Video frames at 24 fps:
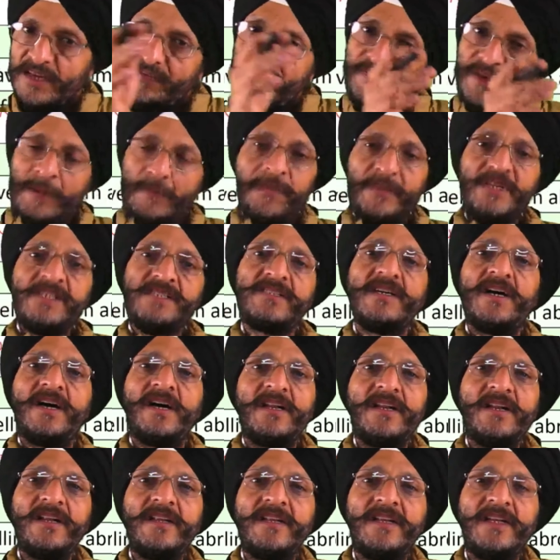families
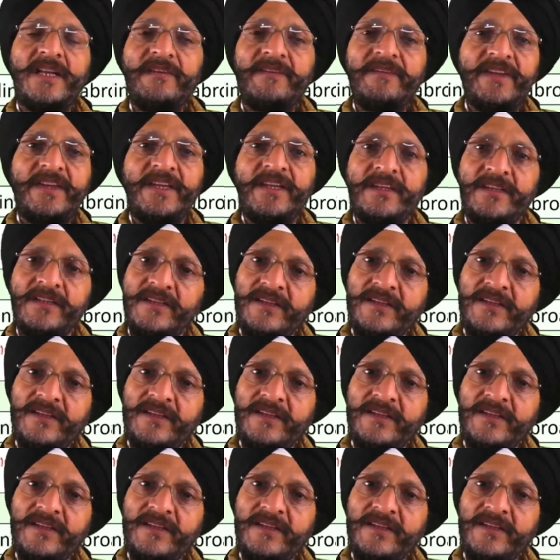are living